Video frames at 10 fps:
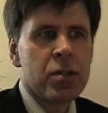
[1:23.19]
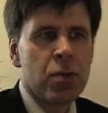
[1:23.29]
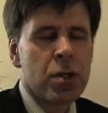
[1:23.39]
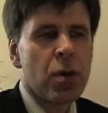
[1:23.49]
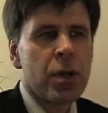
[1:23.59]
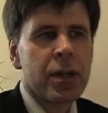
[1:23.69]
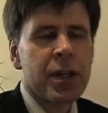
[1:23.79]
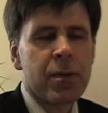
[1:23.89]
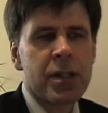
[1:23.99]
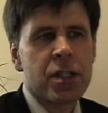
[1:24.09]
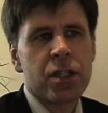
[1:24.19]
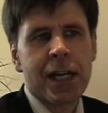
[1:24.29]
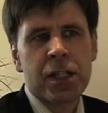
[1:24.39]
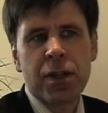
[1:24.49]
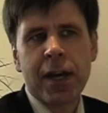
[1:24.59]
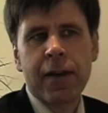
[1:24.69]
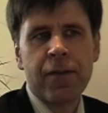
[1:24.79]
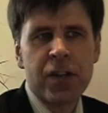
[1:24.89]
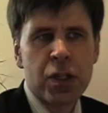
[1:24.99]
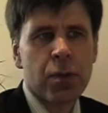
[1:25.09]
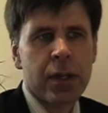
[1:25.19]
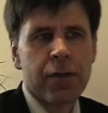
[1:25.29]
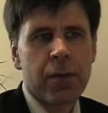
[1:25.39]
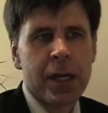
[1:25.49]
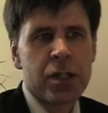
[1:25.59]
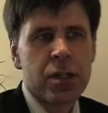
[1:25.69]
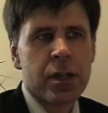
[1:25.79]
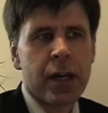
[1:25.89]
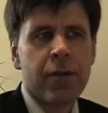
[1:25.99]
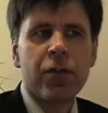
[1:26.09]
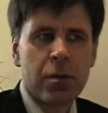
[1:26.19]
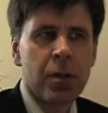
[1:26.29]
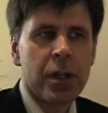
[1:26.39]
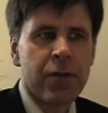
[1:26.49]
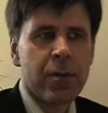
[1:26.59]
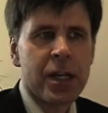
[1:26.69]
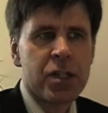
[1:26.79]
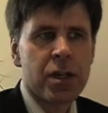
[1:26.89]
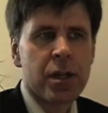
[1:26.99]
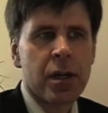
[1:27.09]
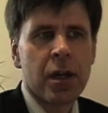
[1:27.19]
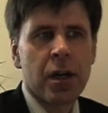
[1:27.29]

Dual coding theory suggests that visual information and verbal information